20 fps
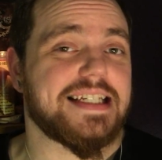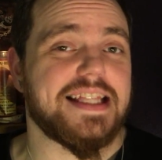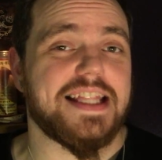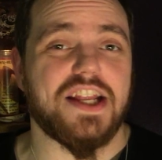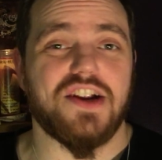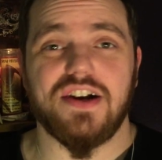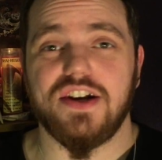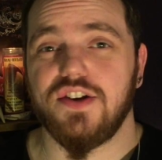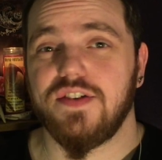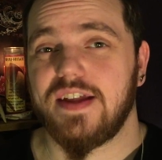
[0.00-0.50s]
and they
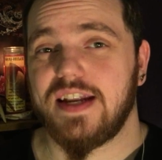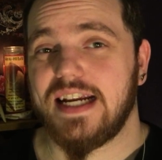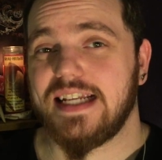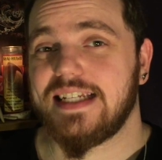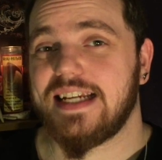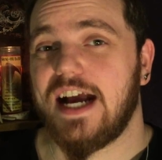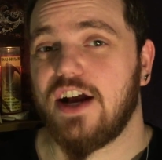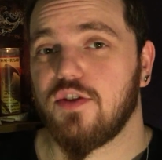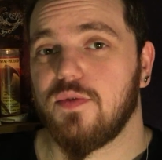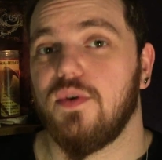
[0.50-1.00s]
don't know that
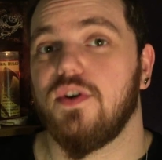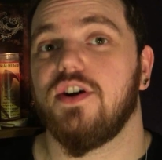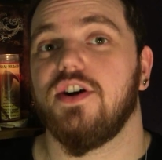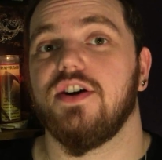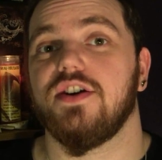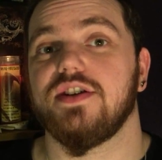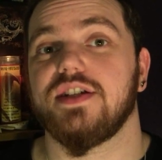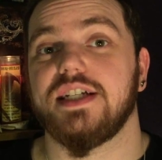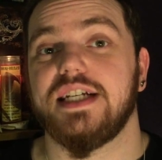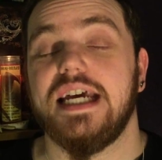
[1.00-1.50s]
it's an actual
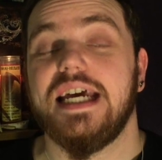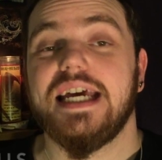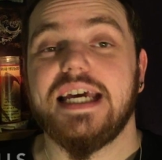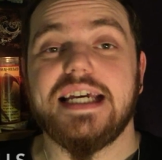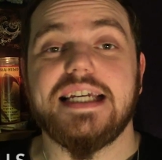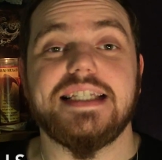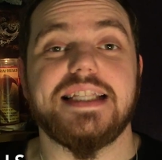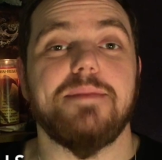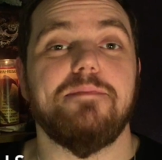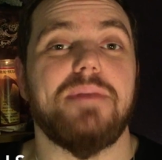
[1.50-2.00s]
curse,
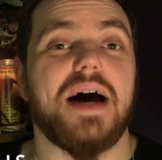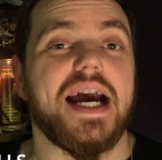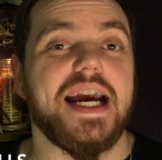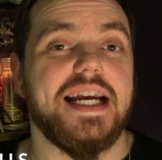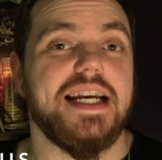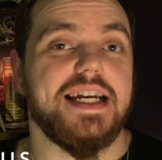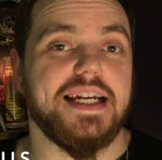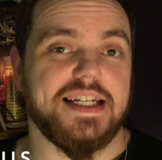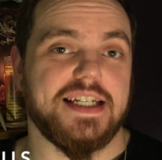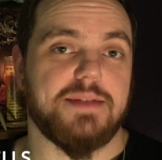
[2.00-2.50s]
is the
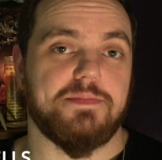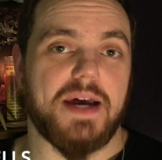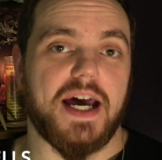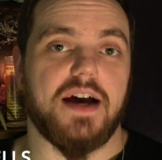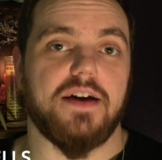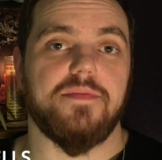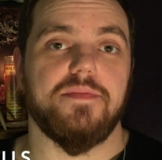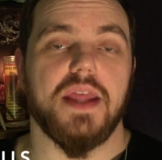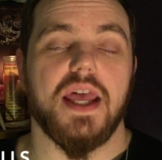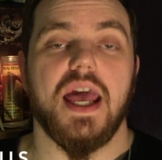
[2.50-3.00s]
binding
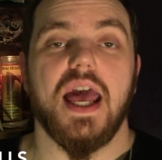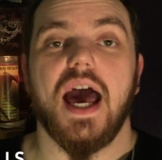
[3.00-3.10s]
spell.